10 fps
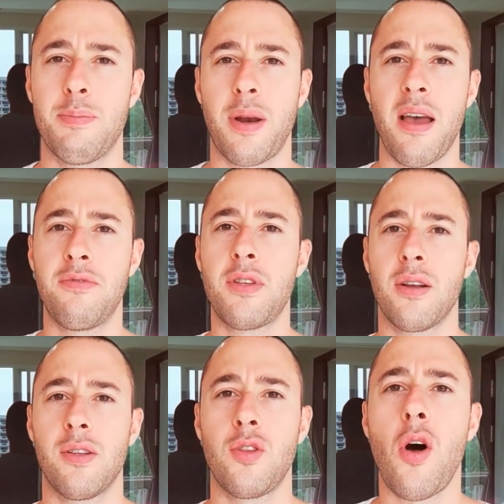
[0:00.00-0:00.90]
but I've done
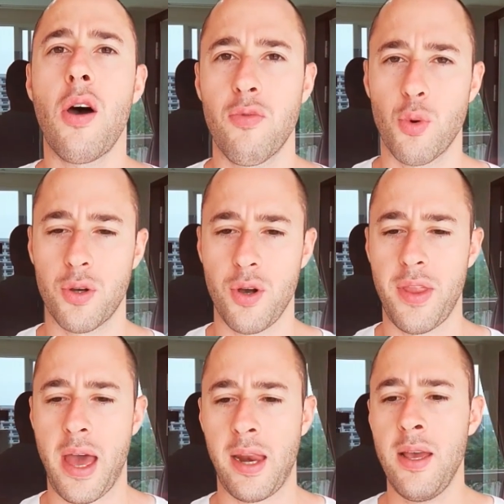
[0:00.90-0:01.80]
a lot of work
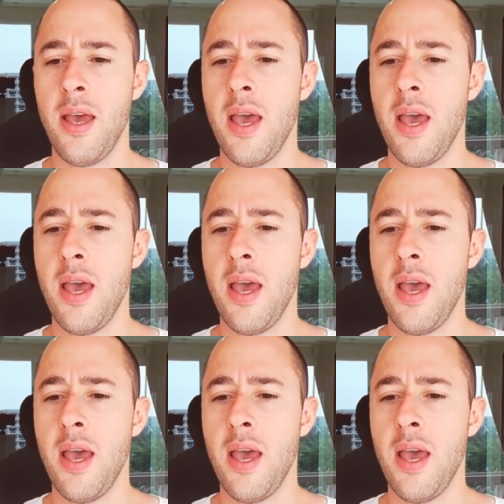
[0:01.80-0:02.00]
on that.